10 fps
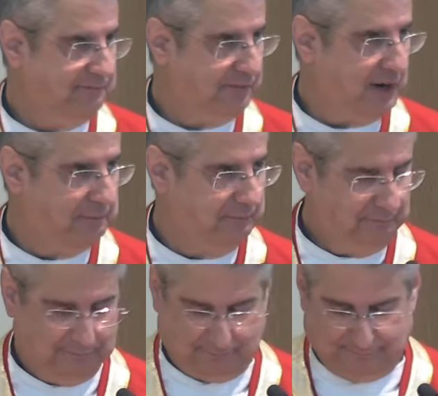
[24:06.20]
from
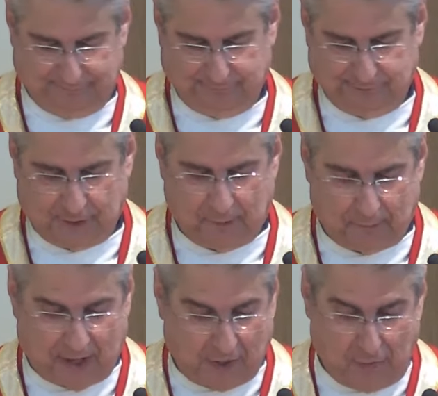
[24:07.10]
some of
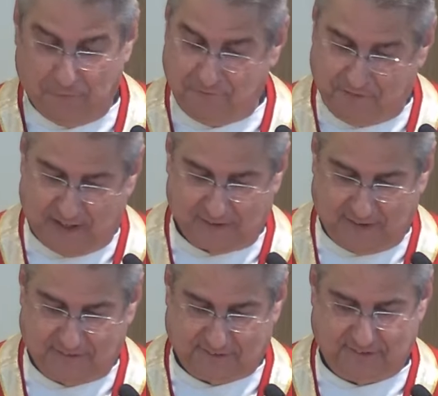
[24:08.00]
my own
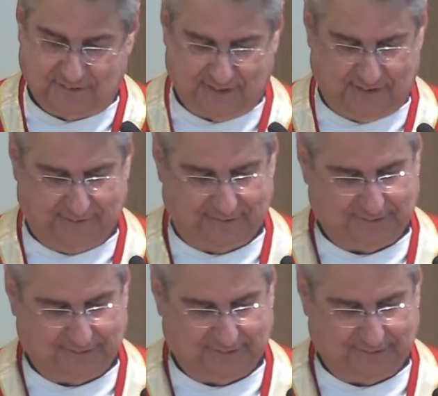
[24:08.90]
failings and sins.